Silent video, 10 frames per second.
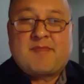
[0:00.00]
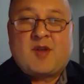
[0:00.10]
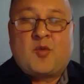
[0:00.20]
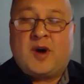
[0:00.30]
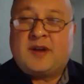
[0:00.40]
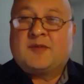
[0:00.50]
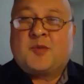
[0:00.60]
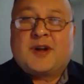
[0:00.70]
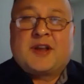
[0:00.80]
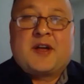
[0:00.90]

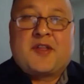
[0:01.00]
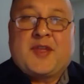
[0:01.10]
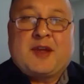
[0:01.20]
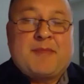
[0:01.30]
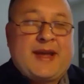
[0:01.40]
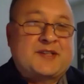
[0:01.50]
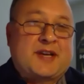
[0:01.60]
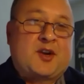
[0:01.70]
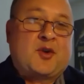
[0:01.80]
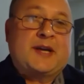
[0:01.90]
What do y'all think makes a
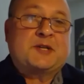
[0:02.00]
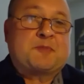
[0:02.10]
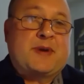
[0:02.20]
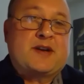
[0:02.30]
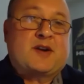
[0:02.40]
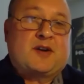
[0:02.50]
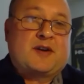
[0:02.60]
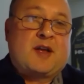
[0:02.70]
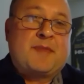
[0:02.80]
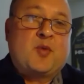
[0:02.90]
great
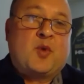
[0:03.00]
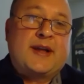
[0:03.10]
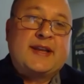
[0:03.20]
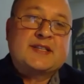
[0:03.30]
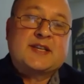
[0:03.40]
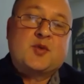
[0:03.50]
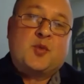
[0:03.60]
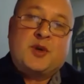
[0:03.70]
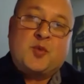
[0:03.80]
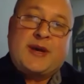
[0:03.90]
speaker? I mean, what is it
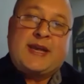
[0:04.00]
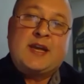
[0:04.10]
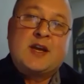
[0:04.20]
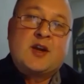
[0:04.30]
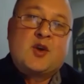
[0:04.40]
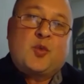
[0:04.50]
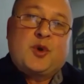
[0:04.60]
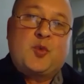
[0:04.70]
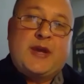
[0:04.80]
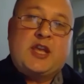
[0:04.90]
when we
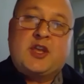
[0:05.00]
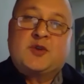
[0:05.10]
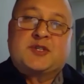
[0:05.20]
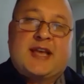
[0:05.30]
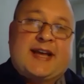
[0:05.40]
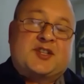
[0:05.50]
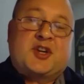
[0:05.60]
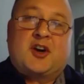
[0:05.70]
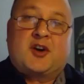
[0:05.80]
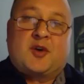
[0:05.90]
use that
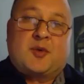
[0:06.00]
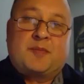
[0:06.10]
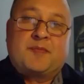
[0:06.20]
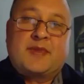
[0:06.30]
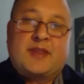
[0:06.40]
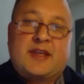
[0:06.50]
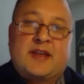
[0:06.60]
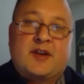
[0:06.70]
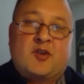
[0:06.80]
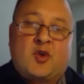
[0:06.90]
term,
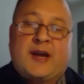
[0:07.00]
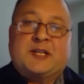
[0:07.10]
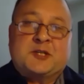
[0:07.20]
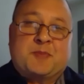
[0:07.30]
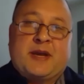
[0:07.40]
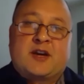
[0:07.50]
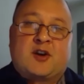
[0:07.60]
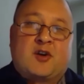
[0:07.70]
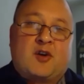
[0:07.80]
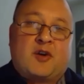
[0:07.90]
great
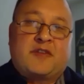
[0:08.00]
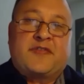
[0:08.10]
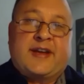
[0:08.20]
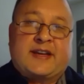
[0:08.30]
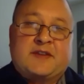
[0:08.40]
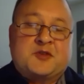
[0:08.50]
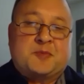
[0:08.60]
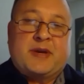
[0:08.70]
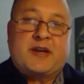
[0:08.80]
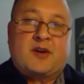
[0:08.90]
speaker or effective
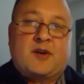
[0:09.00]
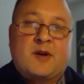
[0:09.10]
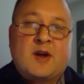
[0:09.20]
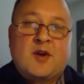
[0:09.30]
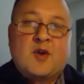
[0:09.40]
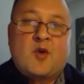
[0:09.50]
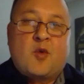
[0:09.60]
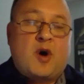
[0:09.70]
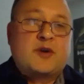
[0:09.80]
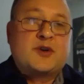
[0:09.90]
speaker?
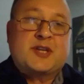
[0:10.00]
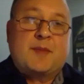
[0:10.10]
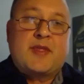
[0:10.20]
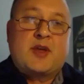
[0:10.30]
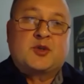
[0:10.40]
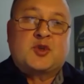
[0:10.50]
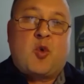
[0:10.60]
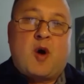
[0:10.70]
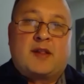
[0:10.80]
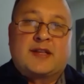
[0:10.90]
What are some of those
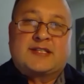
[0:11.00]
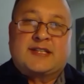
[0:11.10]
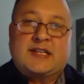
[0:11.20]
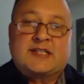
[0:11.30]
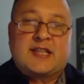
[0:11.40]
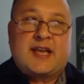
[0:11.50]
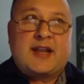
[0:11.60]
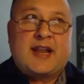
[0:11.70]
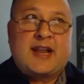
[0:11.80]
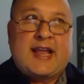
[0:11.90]
qualities that
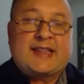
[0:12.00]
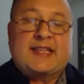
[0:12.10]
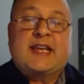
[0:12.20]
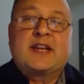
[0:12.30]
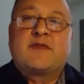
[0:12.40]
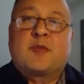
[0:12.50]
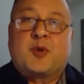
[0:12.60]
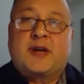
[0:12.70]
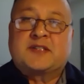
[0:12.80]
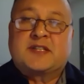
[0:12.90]
at the end of a
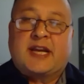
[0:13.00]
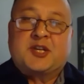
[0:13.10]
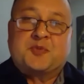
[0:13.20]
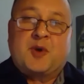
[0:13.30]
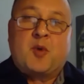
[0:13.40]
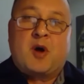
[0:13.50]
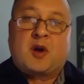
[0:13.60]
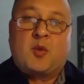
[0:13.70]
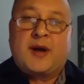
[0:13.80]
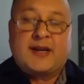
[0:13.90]
presentation we
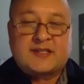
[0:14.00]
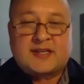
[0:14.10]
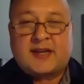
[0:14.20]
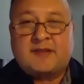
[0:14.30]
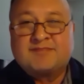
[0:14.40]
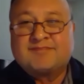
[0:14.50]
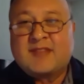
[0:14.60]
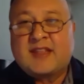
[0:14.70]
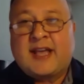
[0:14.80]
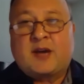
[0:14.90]
walk away and say,
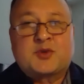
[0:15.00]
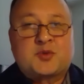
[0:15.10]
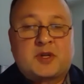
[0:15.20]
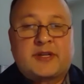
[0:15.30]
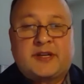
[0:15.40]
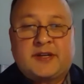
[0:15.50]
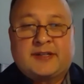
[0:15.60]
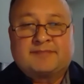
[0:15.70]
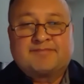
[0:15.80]
that was really good?